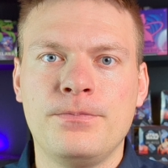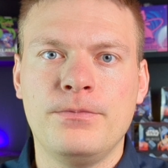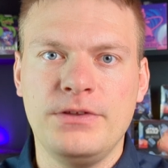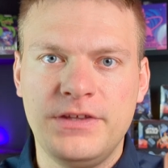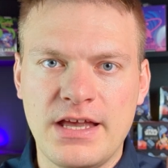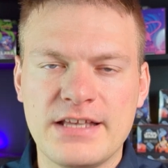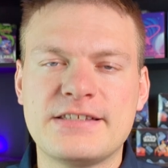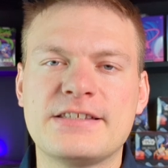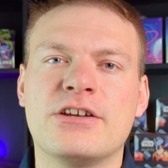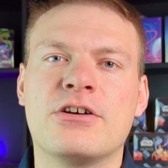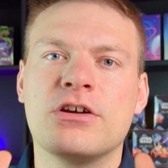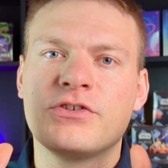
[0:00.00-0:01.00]
Yes,
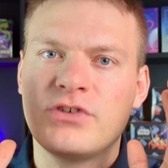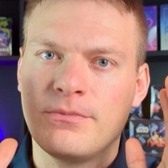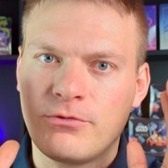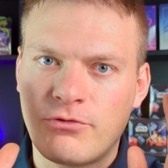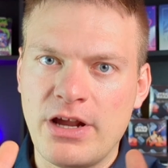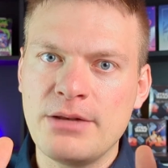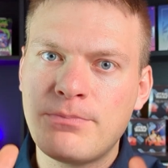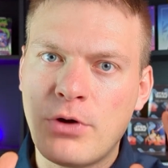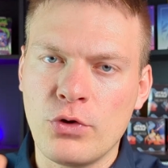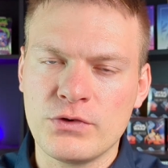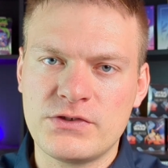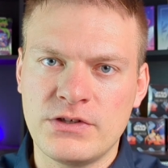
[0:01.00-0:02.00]
there are some great
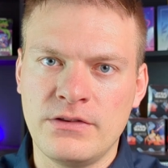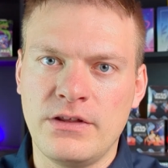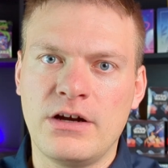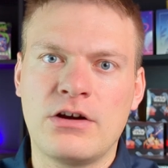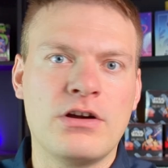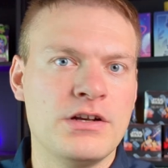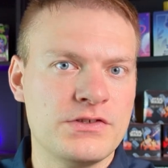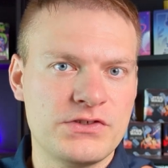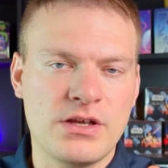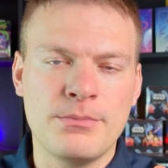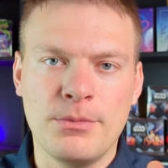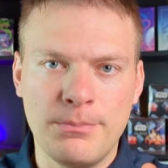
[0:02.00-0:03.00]
posts in there and
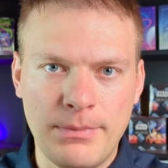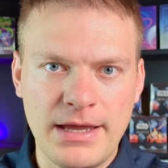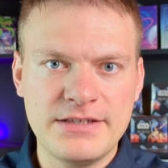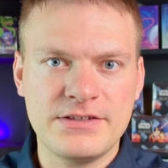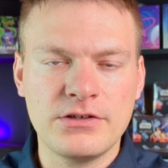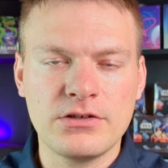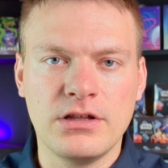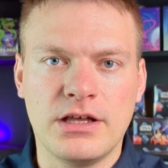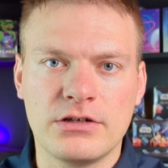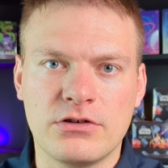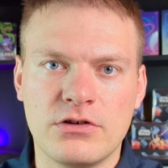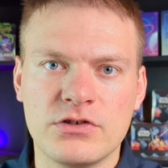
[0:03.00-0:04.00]
some amazing
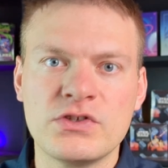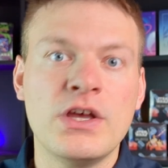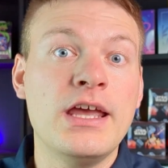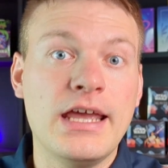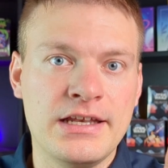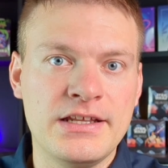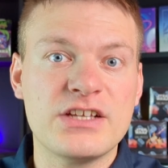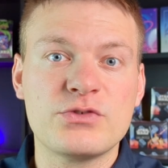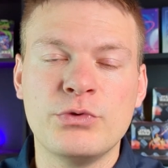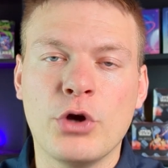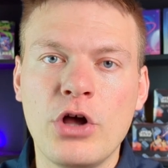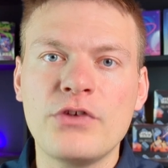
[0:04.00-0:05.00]
collectors, and yes,
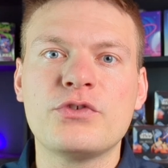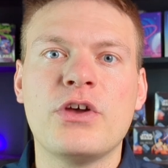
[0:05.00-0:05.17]
we also